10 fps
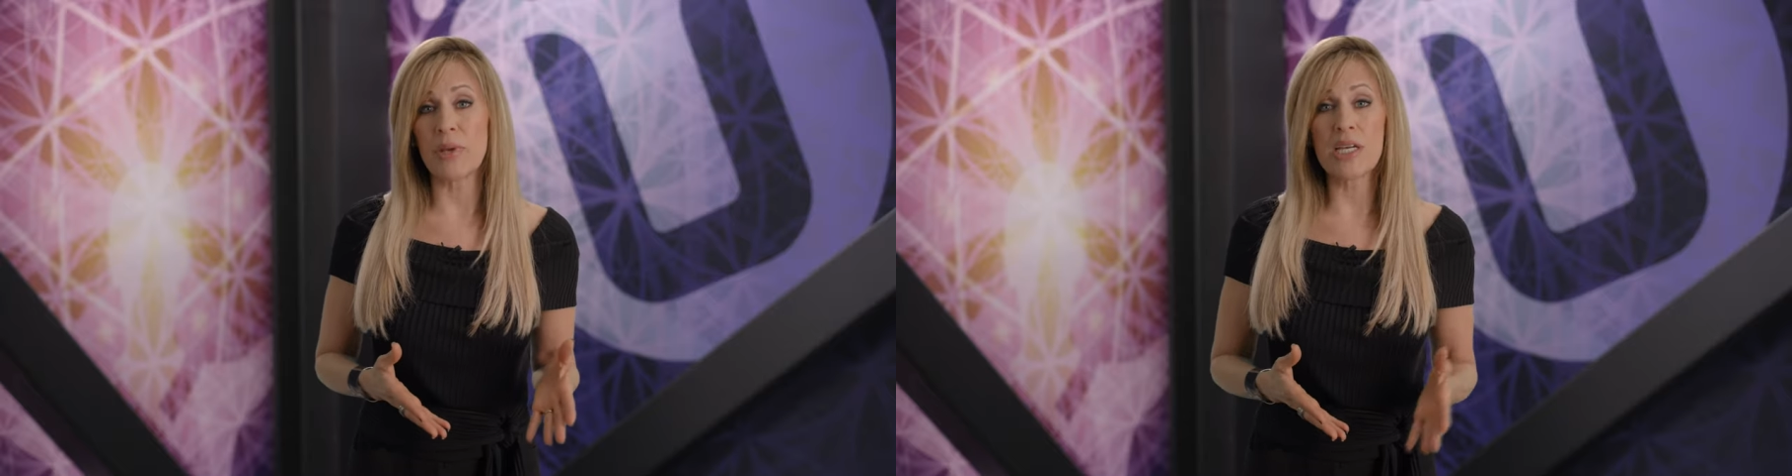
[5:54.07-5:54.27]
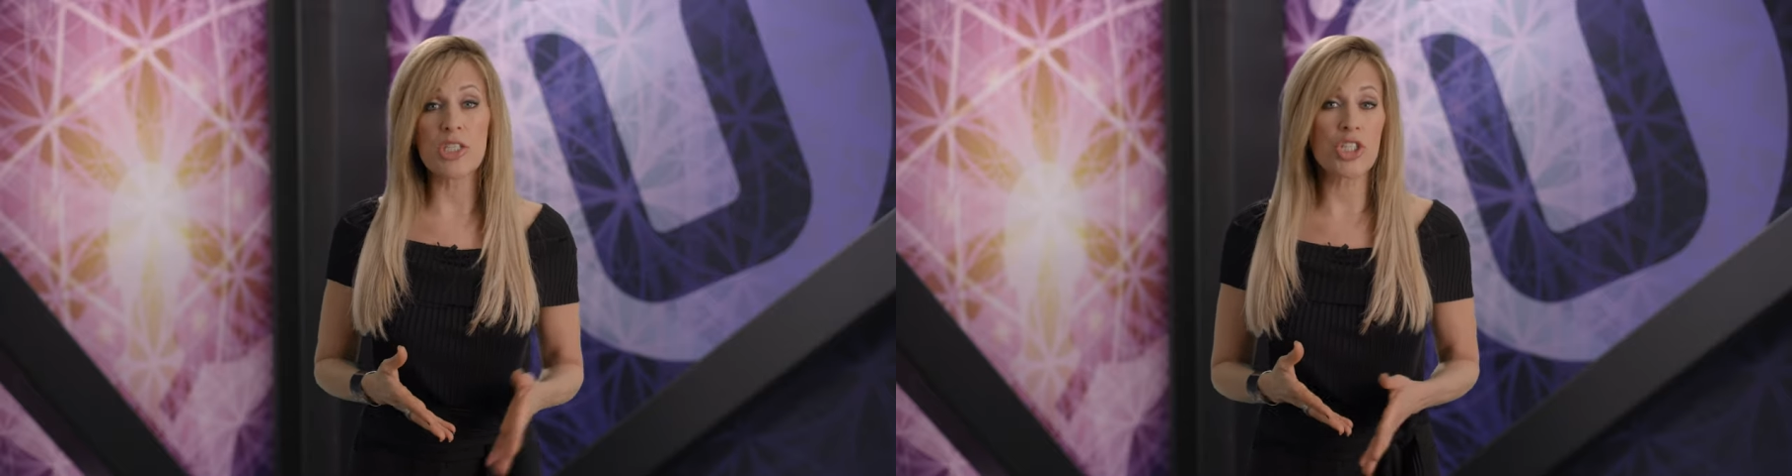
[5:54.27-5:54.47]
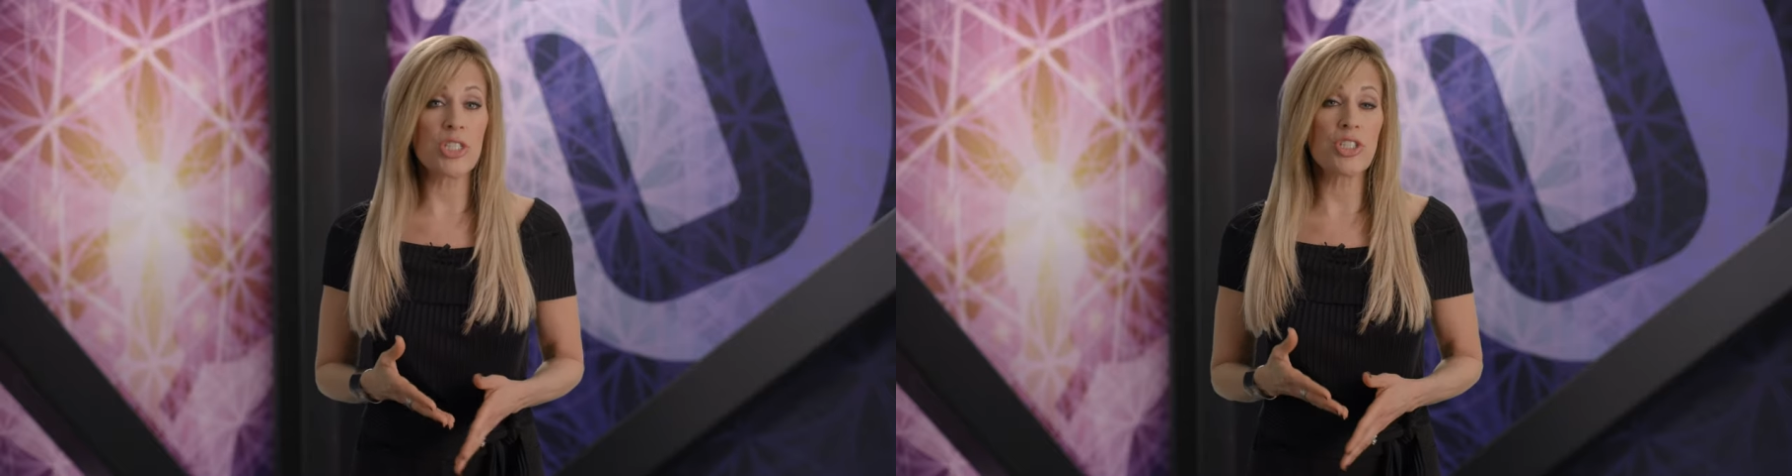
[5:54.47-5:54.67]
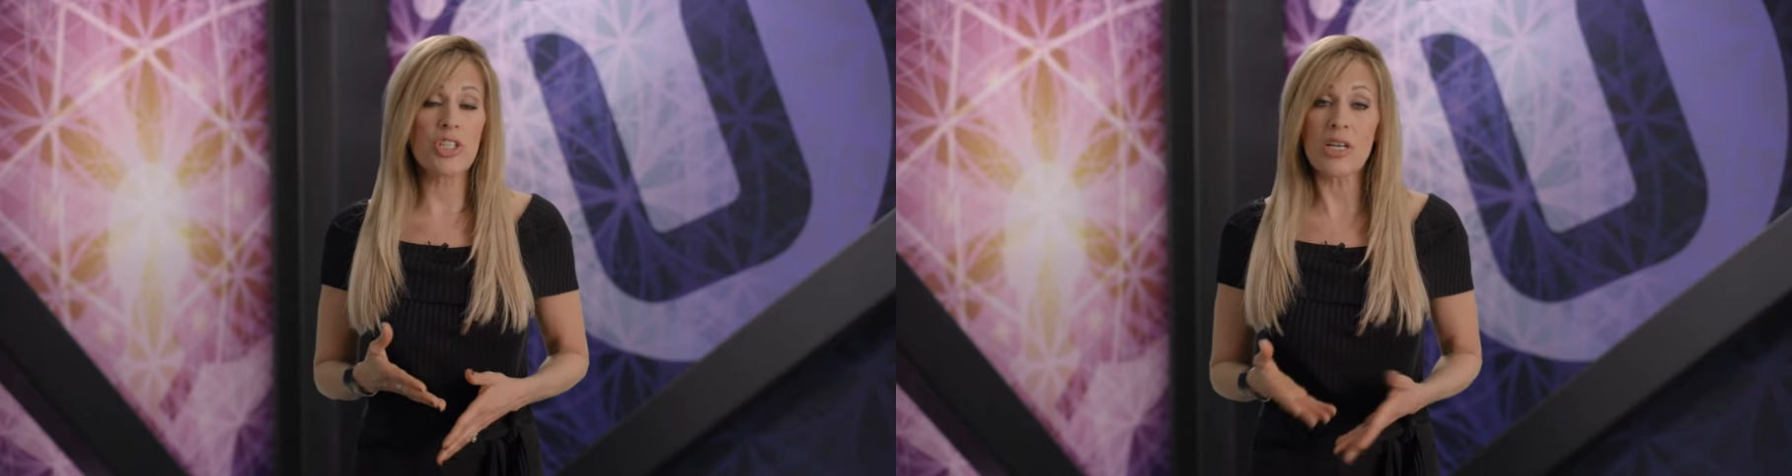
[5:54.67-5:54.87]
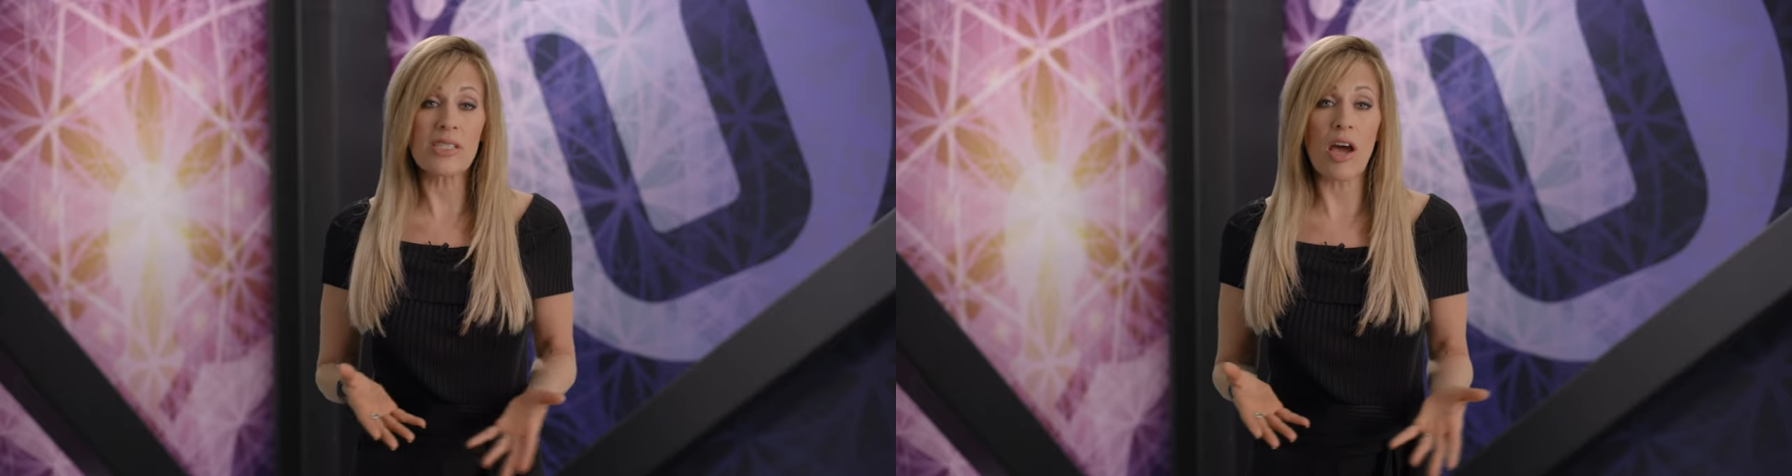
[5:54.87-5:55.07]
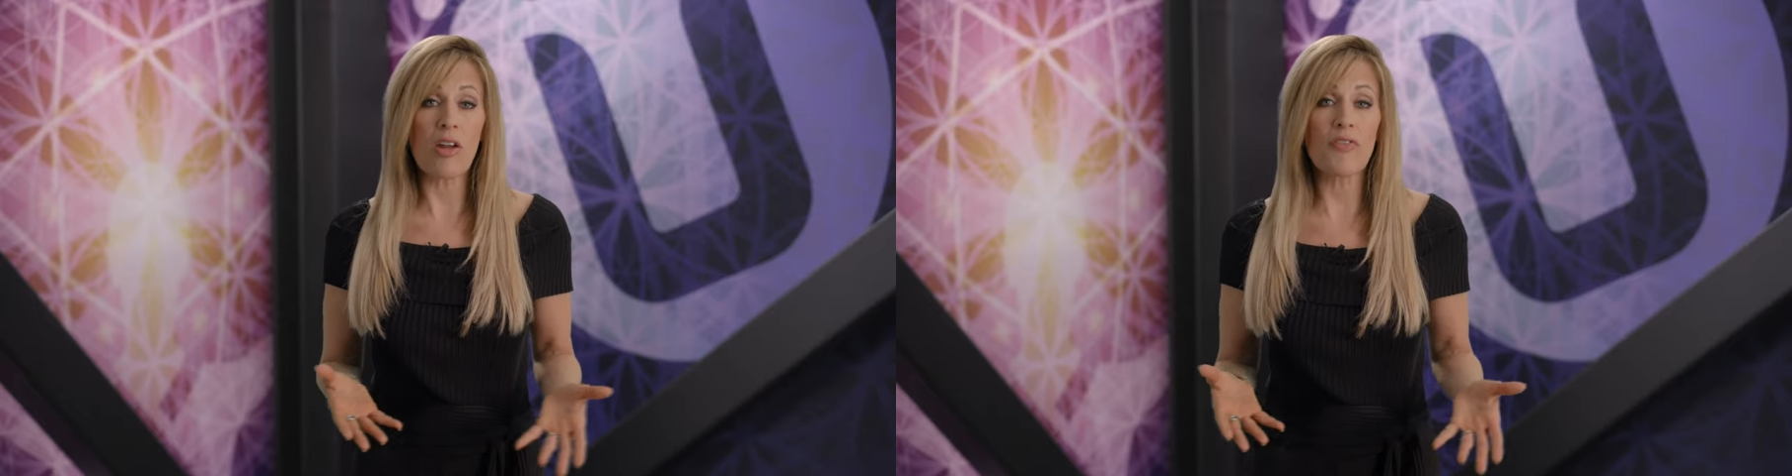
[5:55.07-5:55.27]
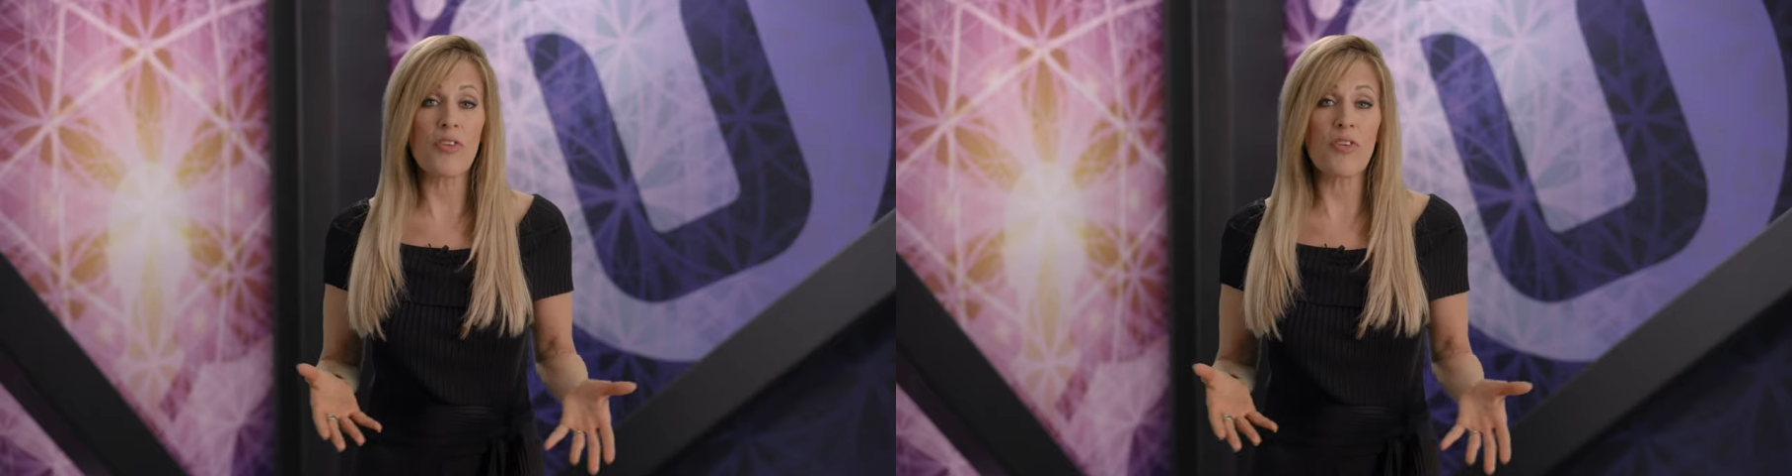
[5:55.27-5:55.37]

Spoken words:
because she just got off